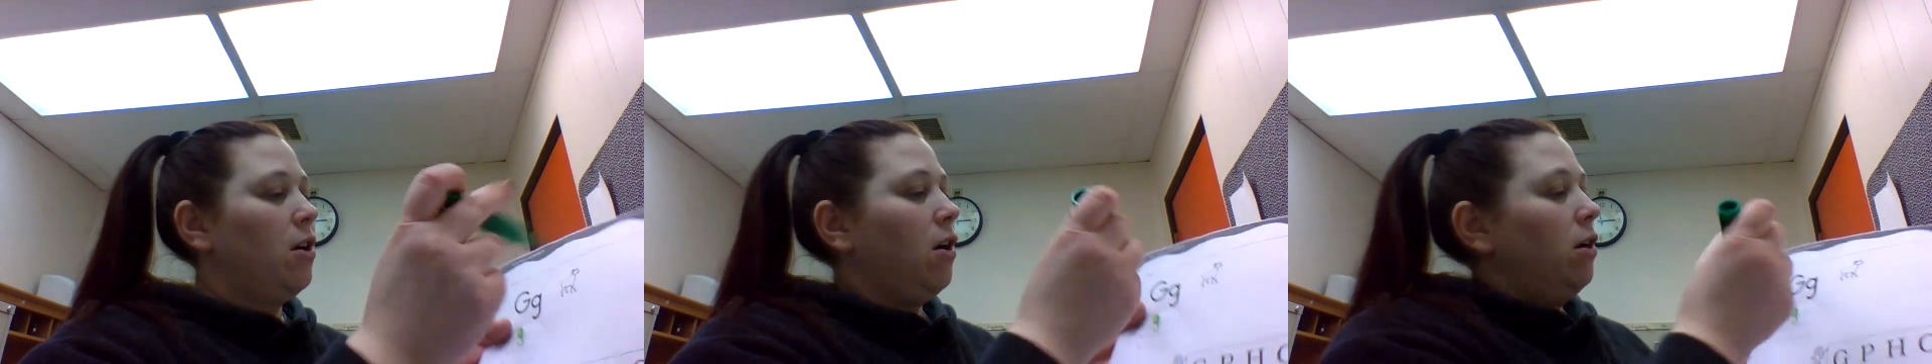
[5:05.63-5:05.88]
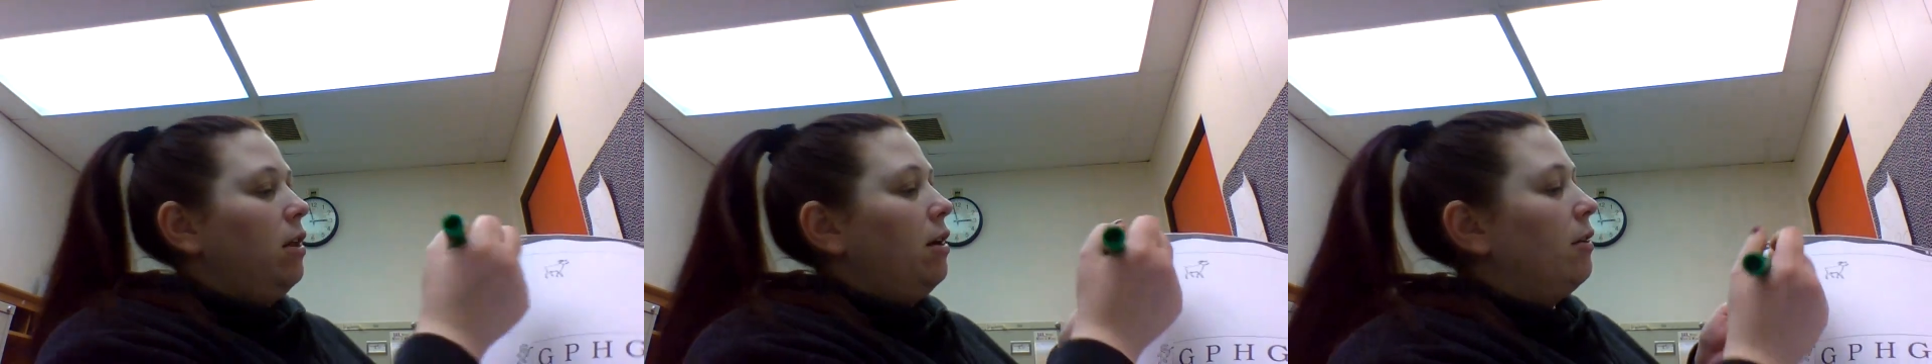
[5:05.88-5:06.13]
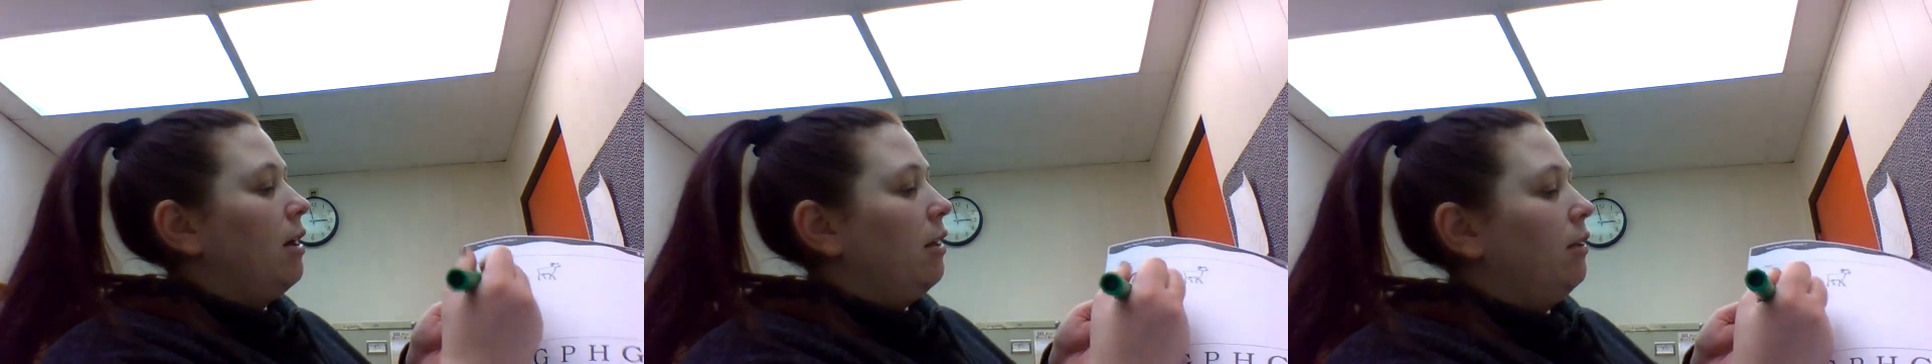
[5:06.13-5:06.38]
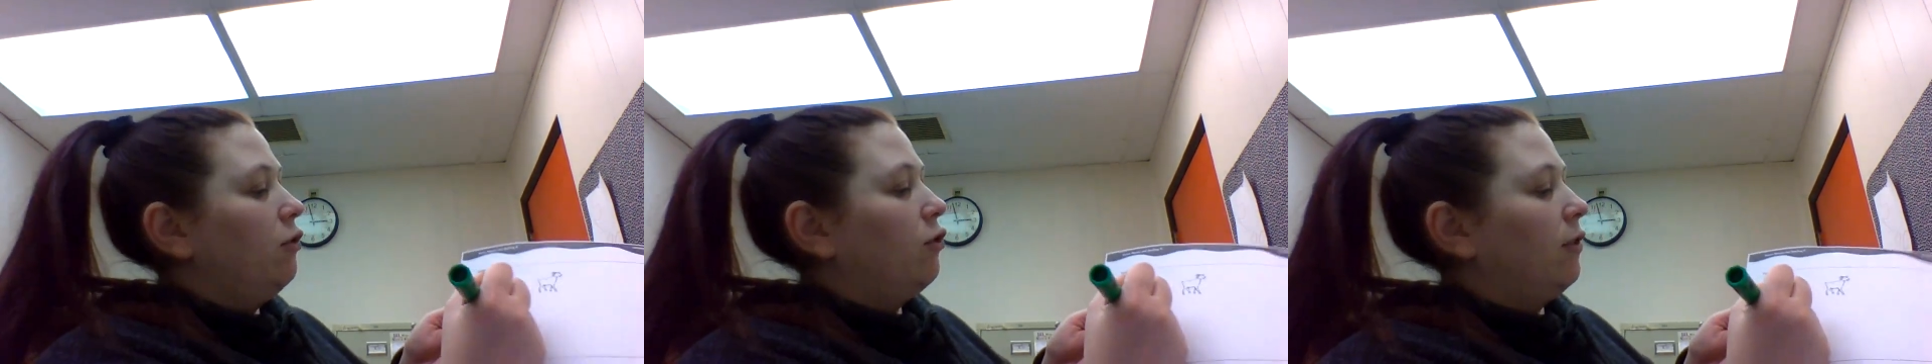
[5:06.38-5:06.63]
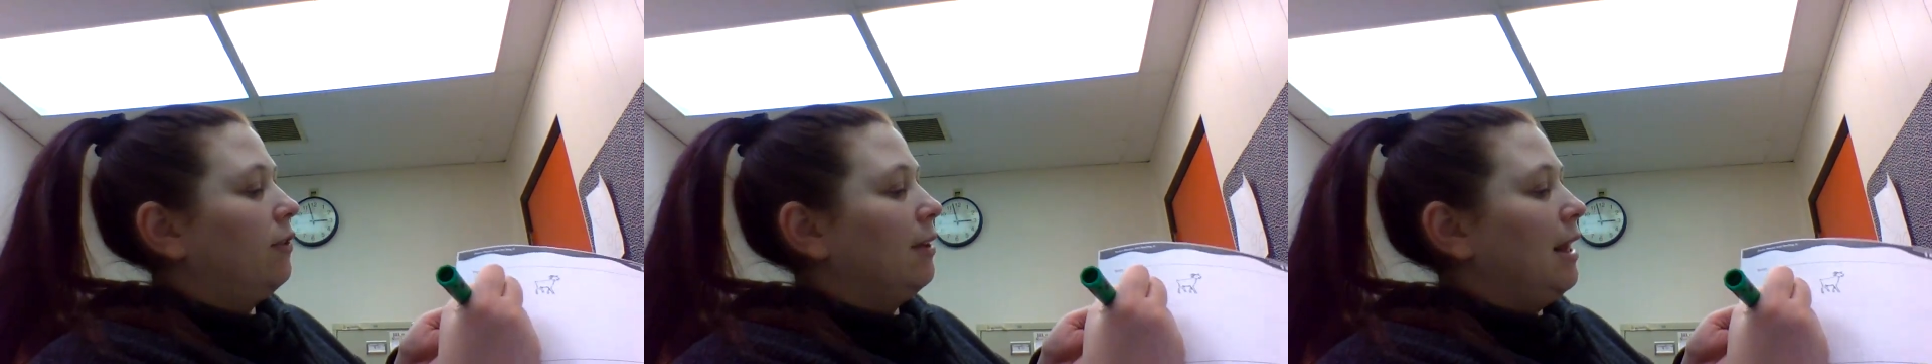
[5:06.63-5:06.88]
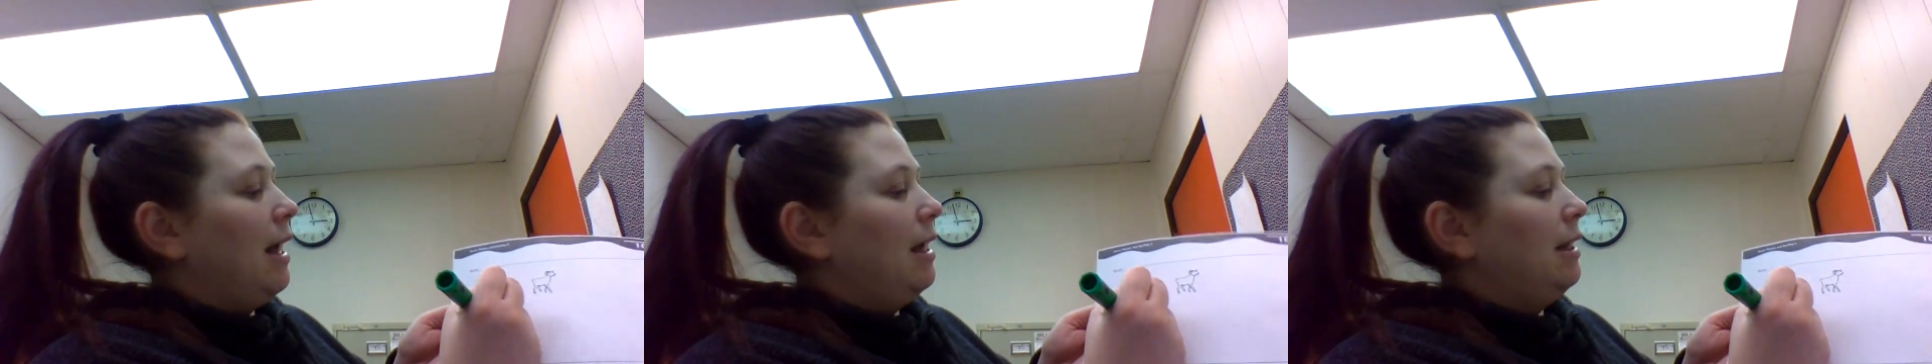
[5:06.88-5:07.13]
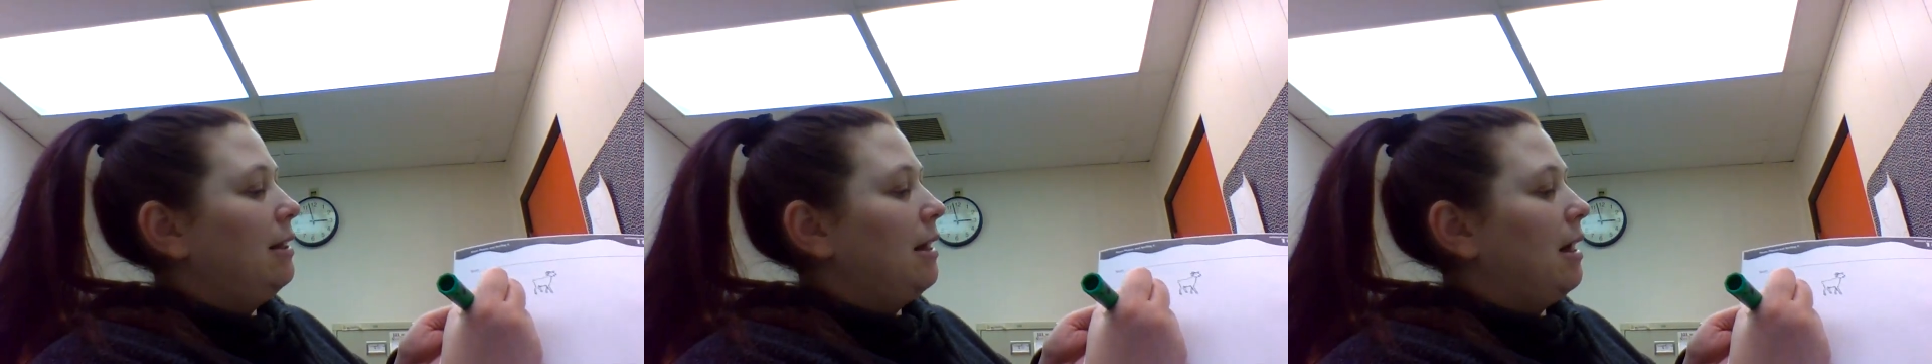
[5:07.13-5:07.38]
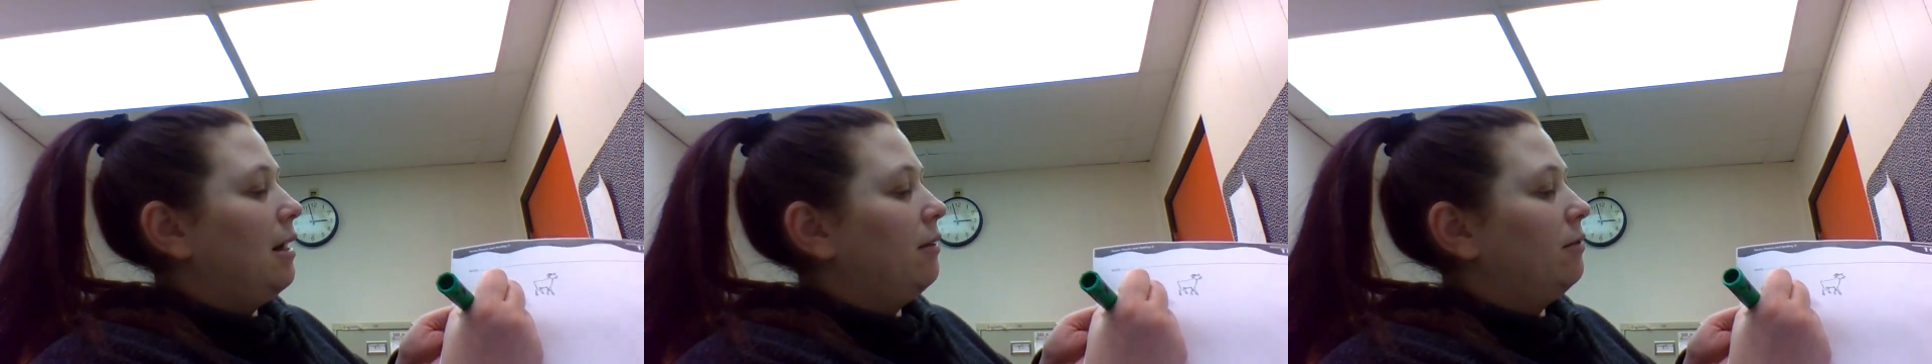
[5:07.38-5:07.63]
Our letter L is just line
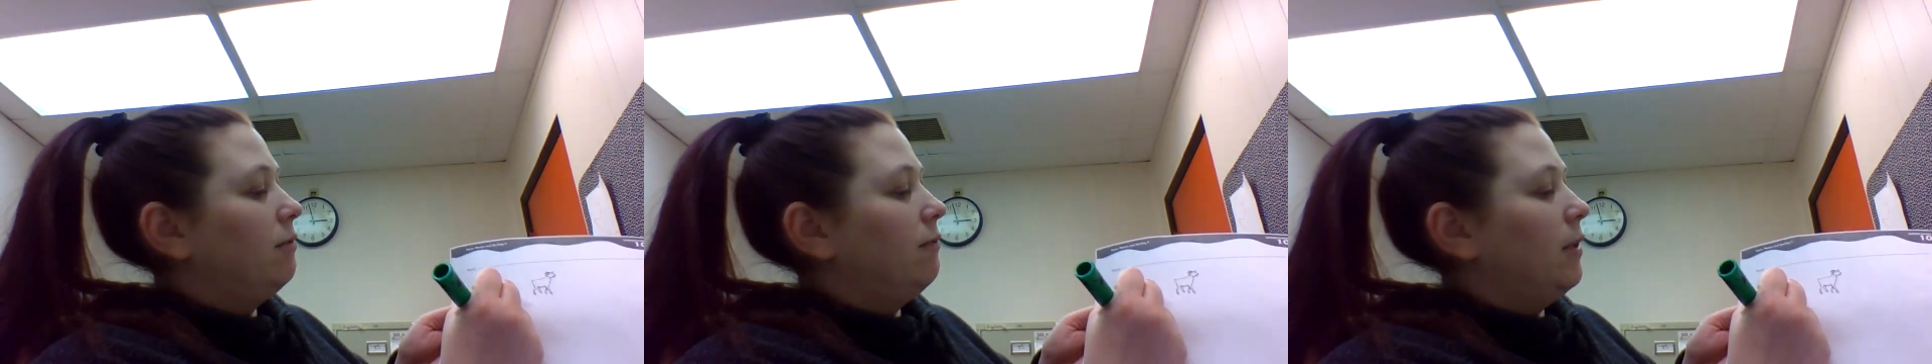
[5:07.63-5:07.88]
down.